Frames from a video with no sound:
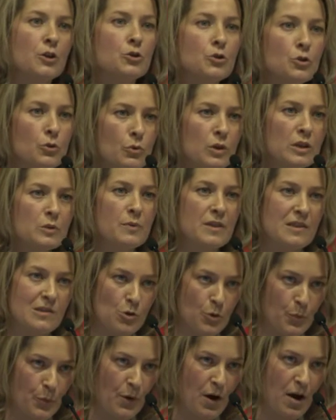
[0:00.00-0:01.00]
you will be
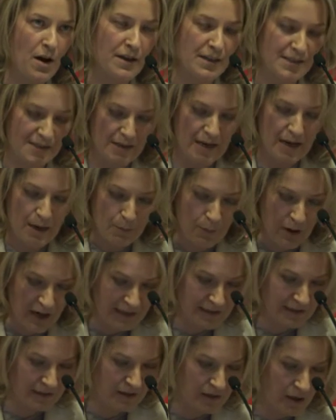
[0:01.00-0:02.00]
surprised
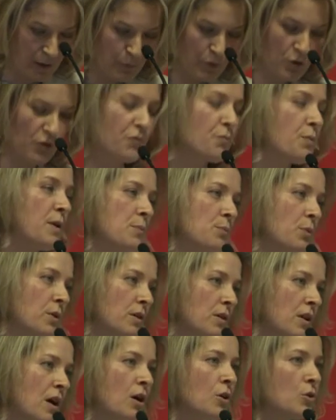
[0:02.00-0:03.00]
by the number of
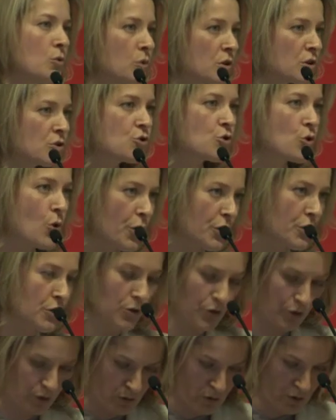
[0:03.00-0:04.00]
people who will join
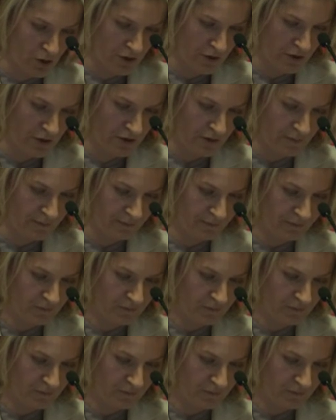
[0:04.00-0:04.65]
your cause.